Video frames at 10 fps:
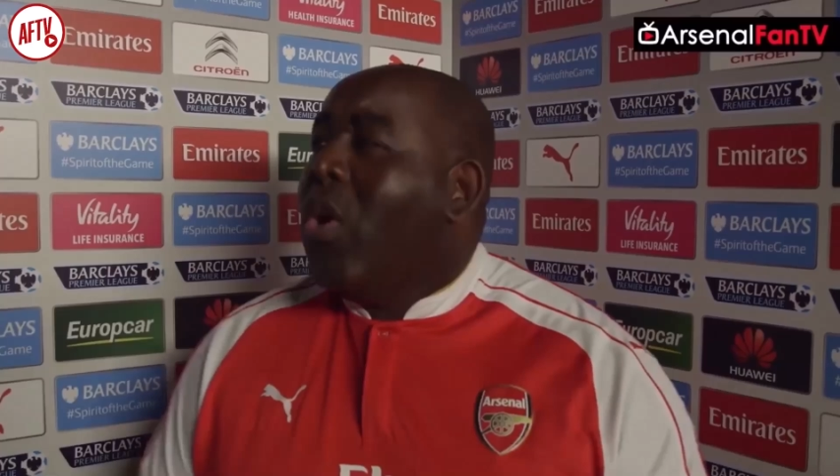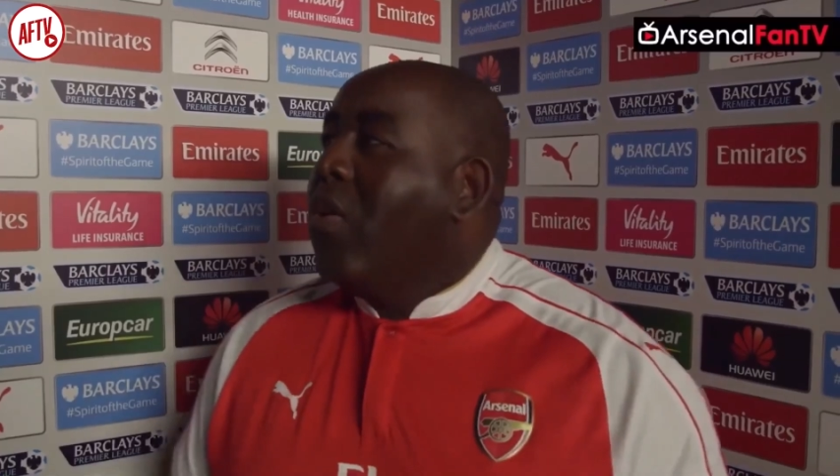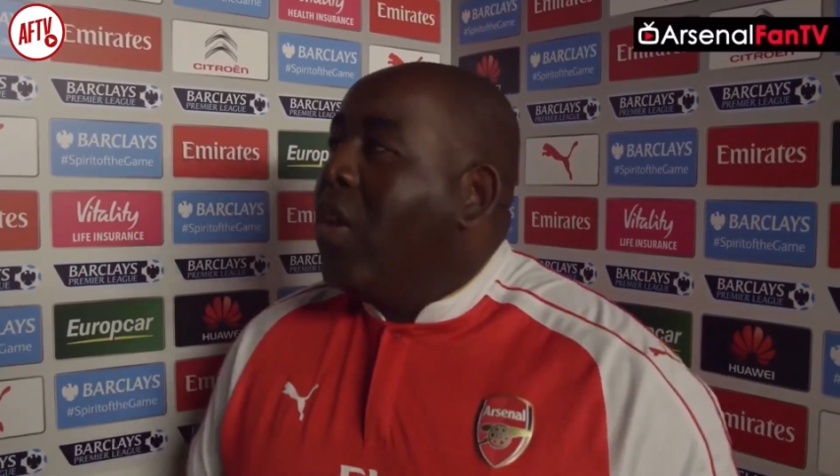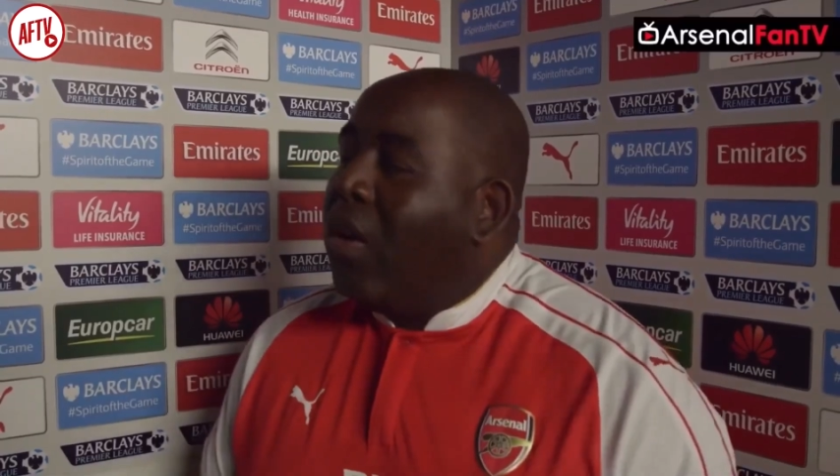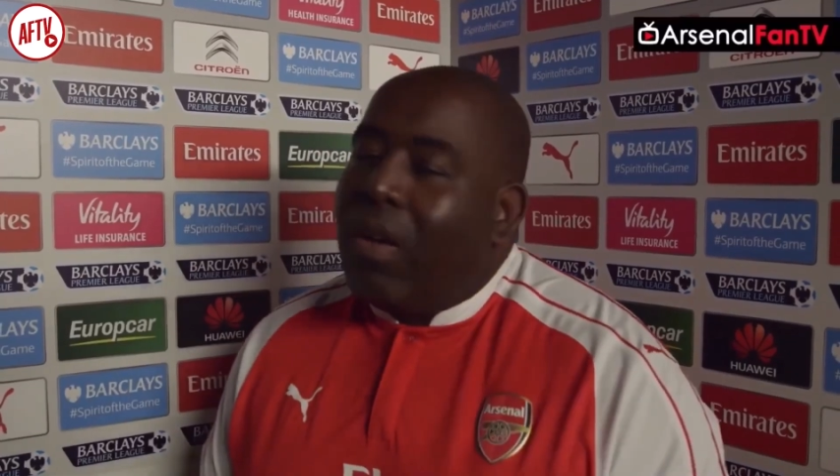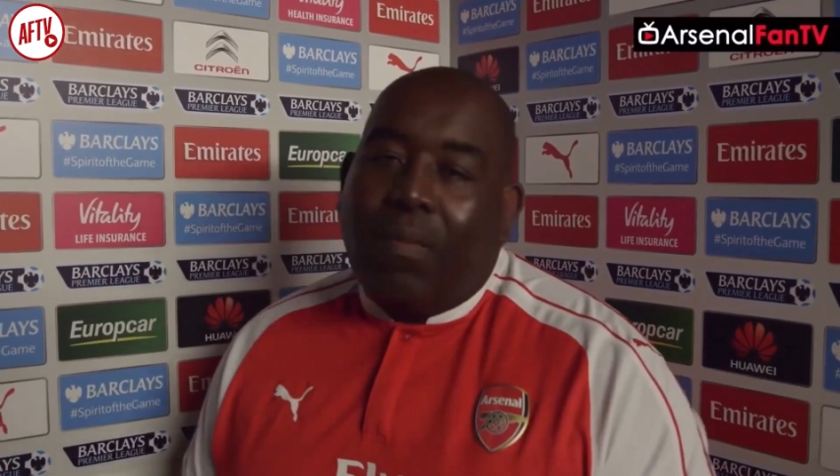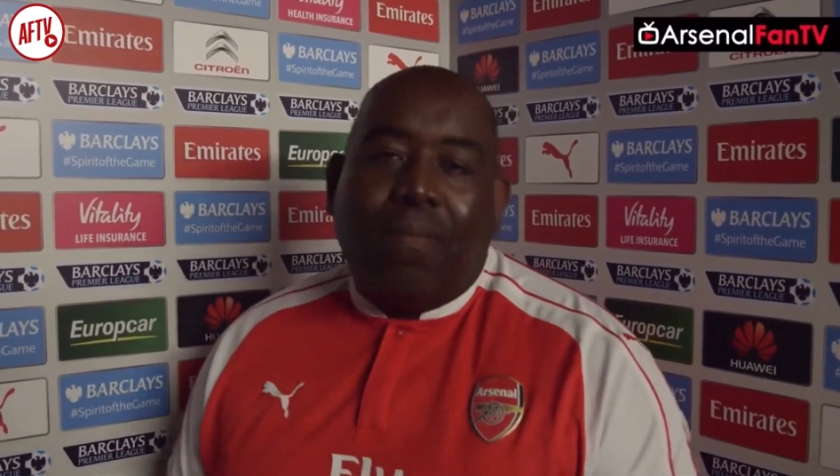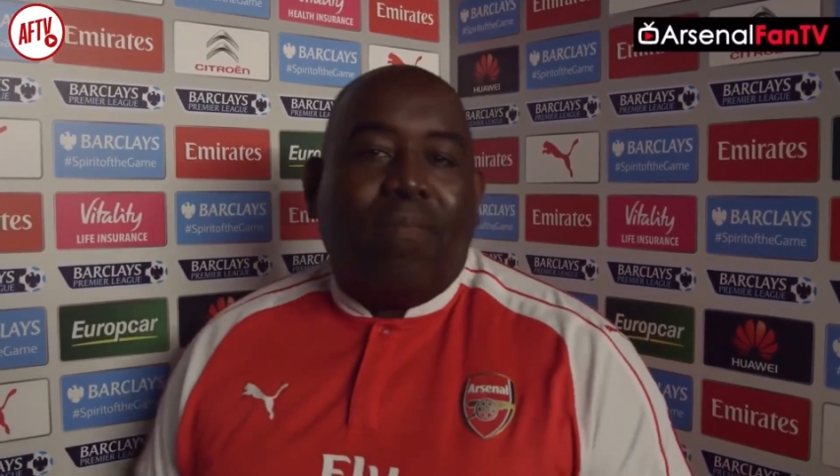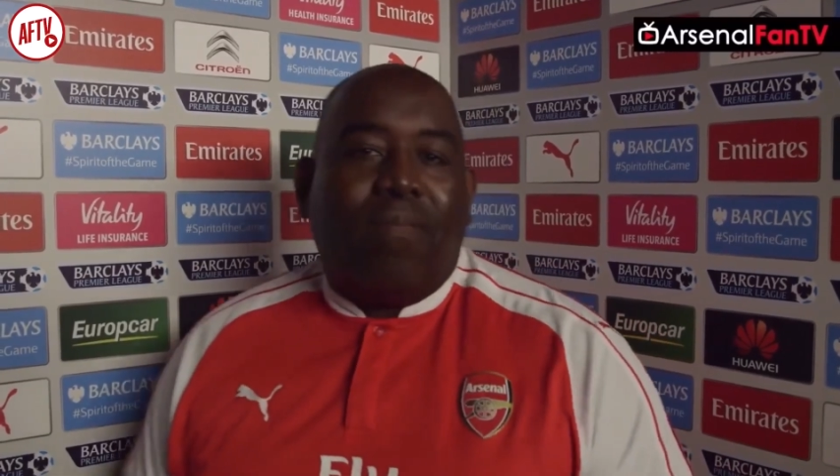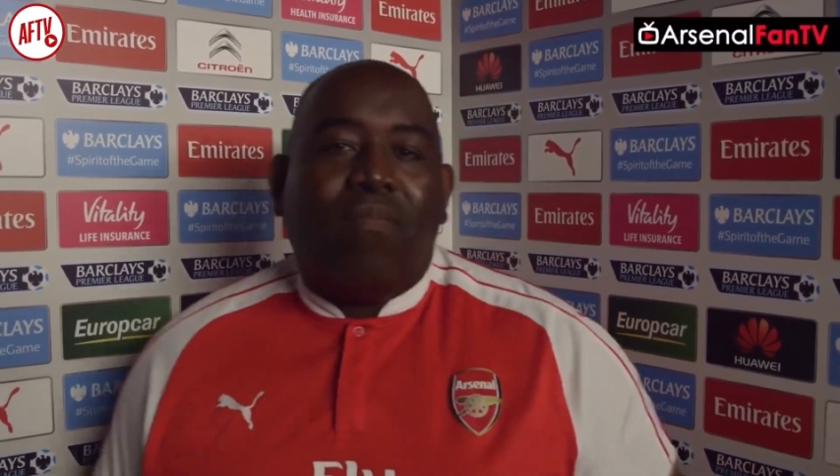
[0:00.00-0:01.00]
well, you know,
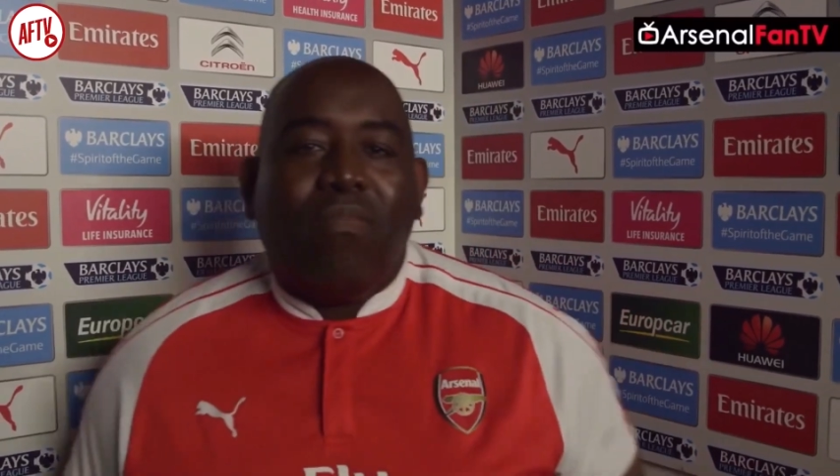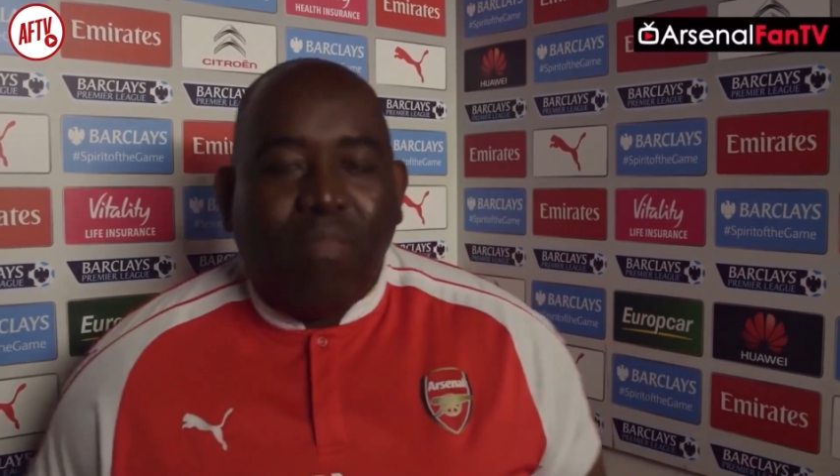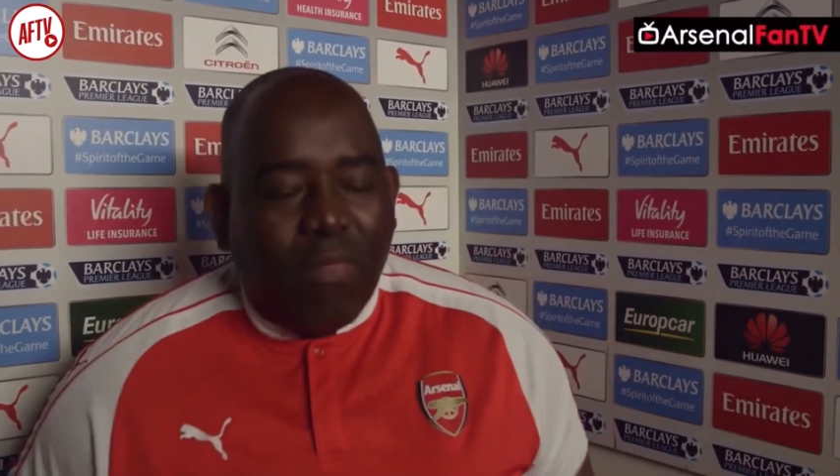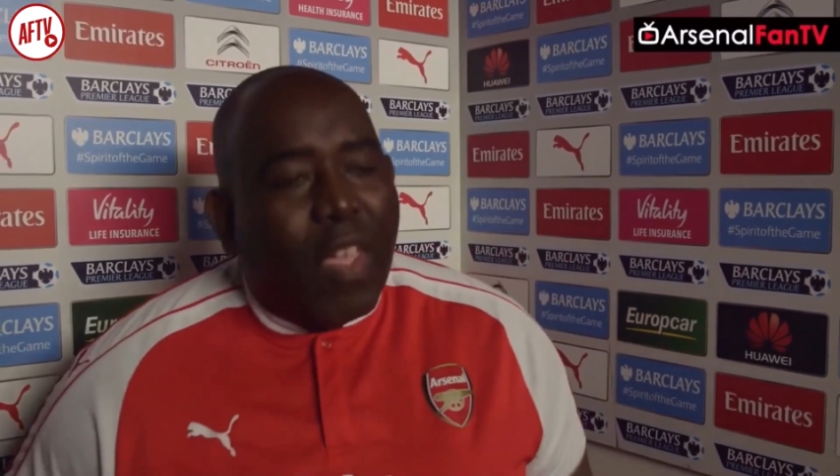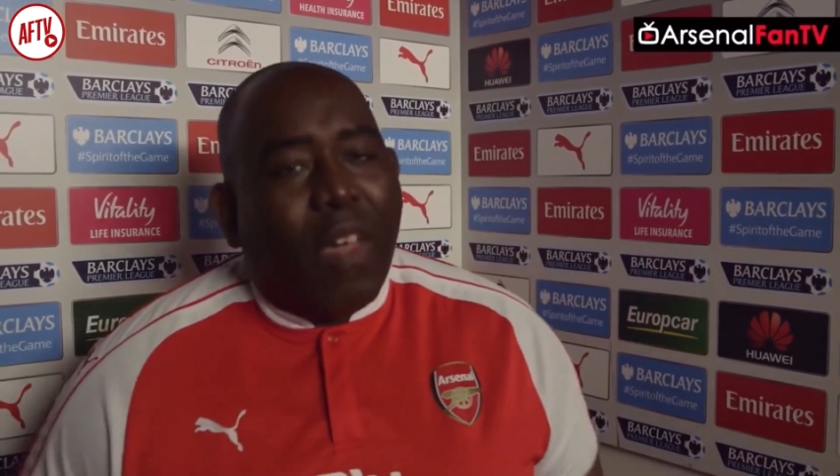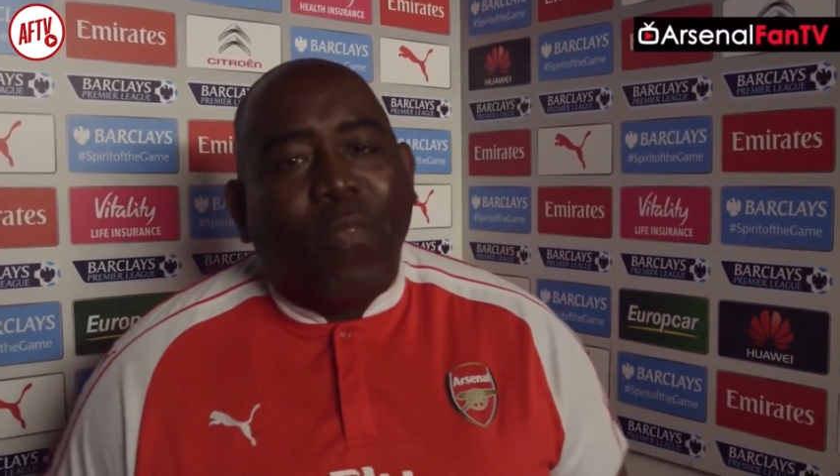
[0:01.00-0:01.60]
yeah,